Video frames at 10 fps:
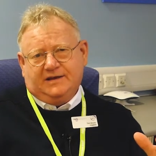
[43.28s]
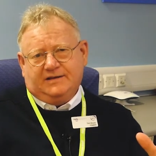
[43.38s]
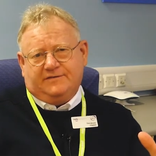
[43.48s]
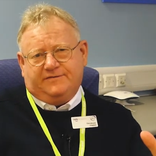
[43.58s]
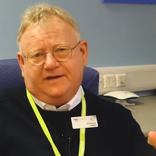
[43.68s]

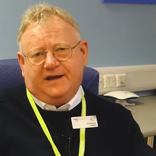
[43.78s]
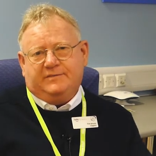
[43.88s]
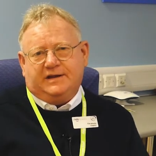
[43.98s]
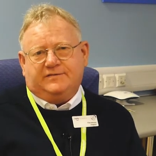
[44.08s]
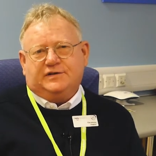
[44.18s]
the
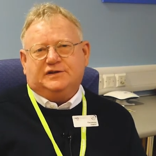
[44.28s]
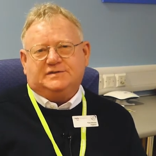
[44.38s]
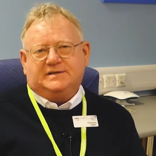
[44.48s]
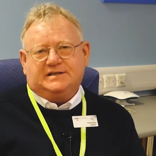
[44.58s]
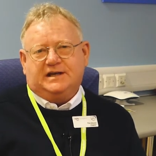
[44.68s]
family of the
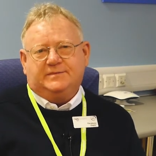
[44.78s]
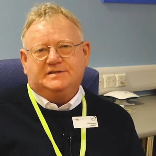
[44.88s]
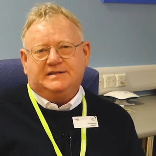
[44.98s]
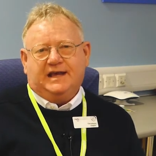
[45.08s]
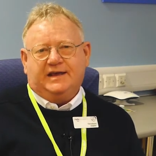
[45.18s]
hospice comes
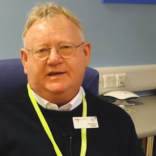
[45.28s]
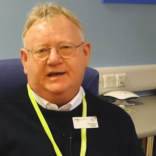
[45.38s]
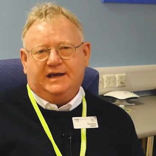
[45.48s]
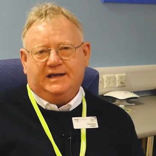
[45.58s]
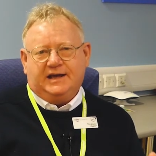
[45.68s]
together
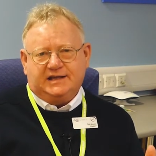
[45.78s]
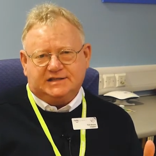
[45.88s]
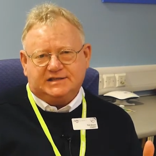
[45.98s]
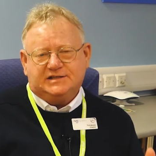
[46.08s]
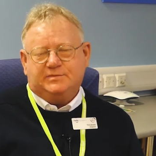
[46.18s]
and, and,
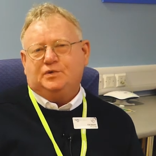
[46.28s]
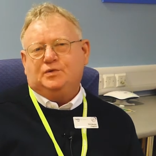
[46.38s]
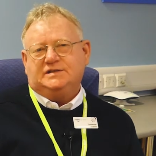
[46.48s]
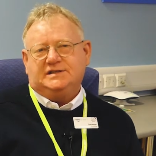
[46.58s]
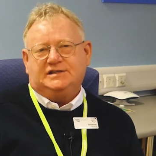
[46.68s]
just
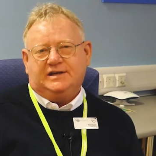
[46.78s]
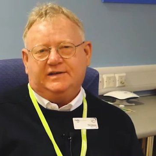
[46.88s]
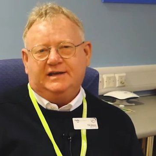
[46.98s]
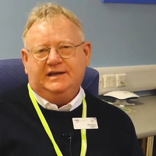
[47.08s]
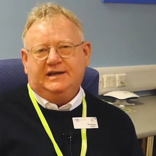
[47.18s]
supports each
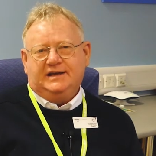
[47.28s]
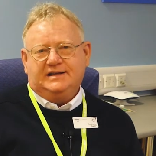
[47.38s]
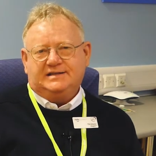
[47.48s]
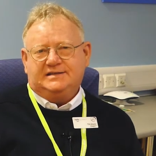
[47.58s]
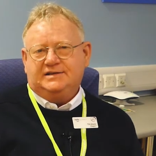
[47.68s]
other and
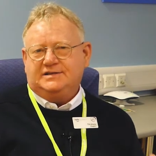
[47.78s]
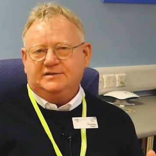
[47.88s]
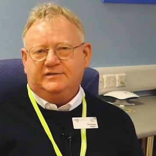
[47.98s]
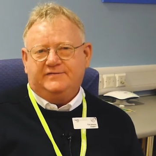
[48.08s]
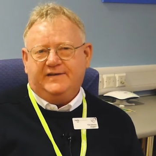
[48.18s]
says, "No, it's
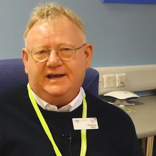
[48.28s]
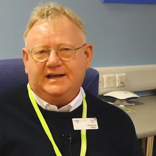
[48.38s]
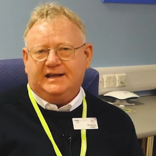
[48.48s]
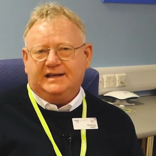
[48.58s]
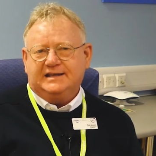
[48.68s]
not
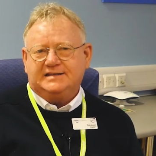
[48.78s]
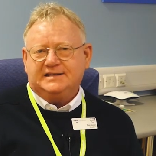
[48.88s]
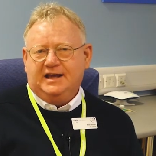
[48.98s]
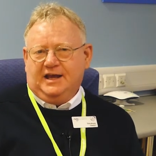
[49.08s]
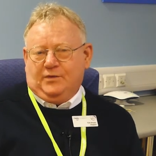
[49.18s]
failing. It's
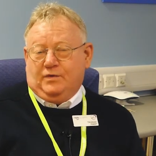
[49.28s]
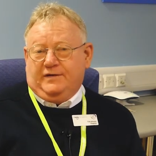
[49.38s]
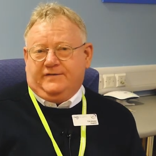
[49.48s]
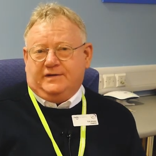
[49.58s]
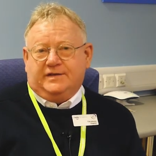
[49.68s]
we
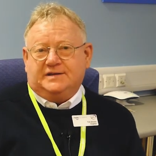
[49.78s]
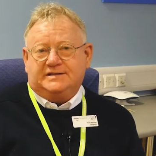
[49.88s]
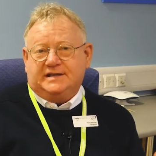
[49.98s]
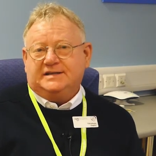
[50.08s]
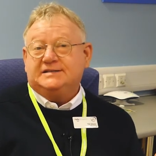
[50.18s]
feel those
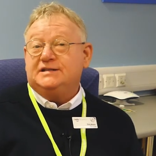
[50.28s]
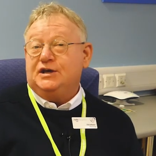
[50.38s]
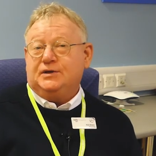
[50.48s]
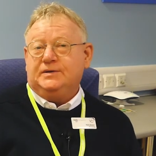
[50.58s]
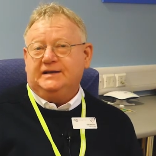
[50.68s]
things
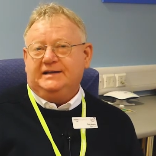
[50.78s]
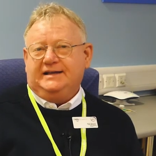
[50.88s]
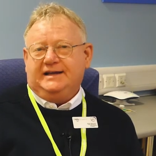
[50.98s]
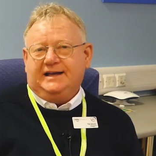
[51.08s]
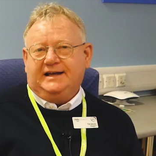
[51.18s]
too,"
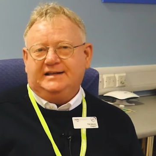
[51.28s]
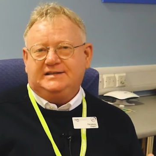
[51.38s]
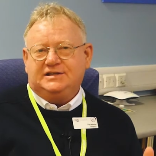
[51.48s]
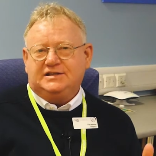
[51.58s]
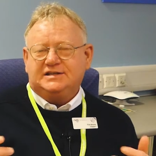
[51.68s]
and
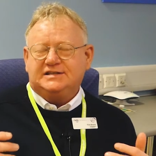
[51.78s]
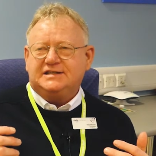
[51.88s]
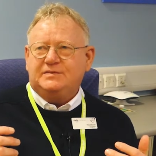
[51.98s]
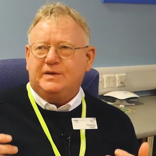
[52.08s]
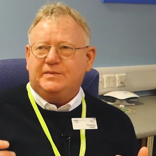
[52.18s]
you can just
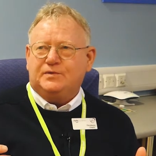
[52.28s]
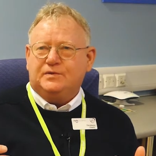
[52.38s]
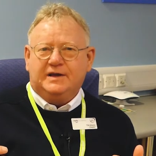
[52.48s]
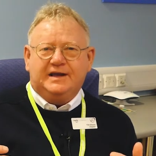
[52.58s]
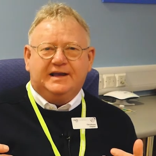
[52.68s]
see
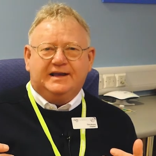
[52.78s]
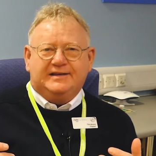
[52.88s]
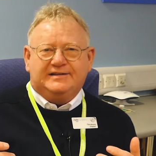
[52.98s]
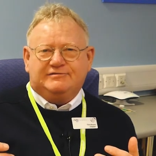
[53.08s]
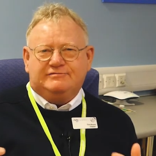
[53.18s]
people
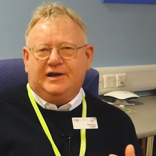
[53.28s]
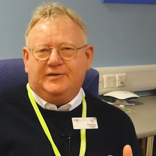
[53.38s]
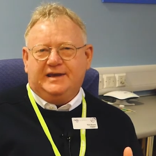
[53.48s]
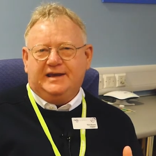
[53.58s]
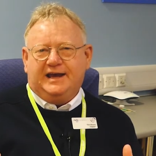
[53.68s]

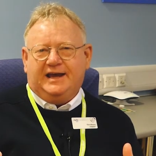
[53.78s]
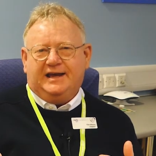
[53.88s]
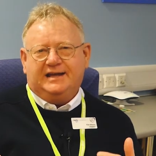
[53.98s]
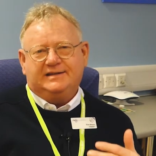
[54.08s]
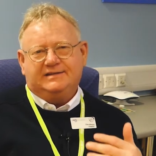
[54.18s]
growing
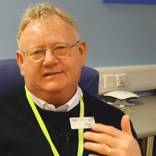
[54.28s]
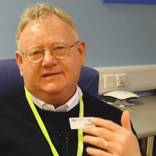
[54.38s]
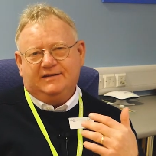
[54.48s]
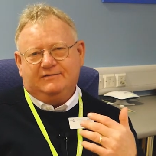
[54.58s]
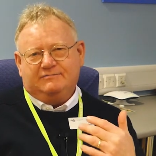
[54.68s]
and
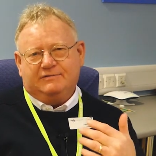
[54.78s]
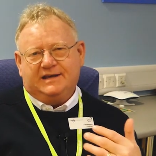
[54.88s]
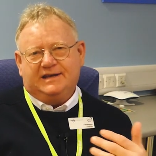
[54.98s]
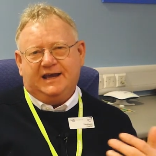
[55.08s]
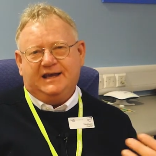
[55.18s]

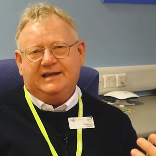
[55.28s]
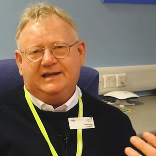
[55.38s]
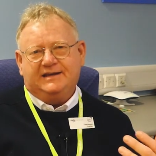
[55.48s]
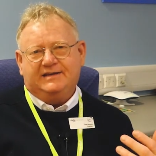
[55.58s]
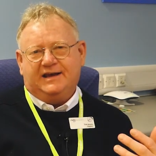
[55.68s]

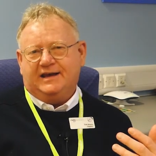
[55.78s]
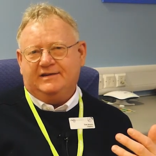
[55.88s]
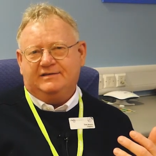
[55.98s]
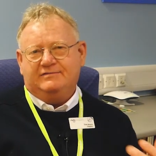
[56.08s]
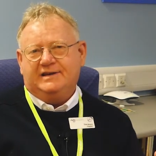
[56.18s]
regaining uh,
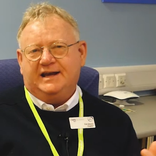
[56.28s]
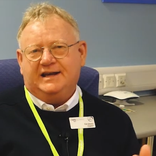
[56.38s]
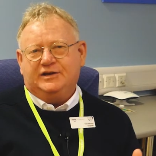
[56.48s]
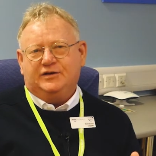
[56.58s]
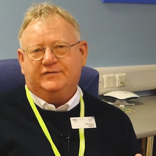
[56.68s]

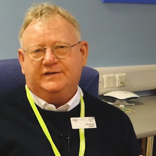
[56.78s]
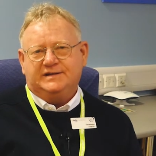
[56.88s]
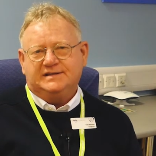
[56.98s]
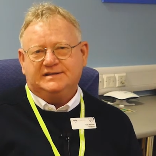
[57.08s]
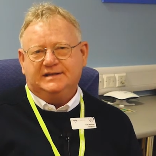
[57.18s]
regaining
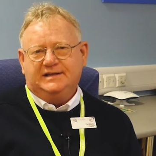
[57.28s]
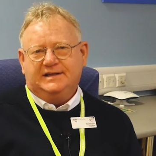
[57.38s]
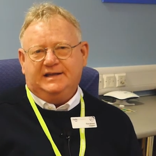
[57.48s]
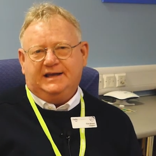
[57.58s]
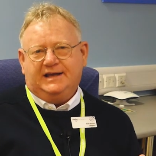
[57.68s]
confidence
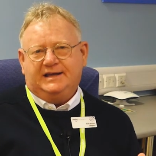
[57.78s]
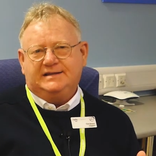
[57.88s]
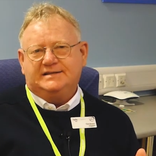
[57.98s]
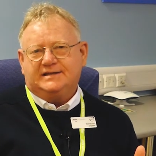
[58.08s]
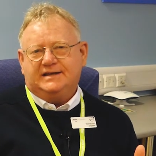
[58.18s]

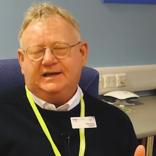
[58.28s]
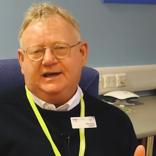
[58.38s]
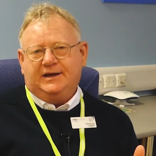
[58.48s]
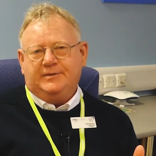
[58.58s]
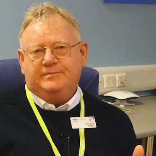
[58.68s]
and
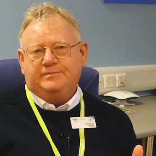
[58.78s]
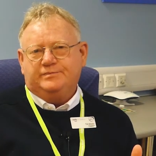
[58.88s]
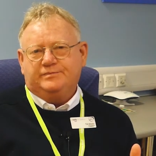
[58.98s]
um,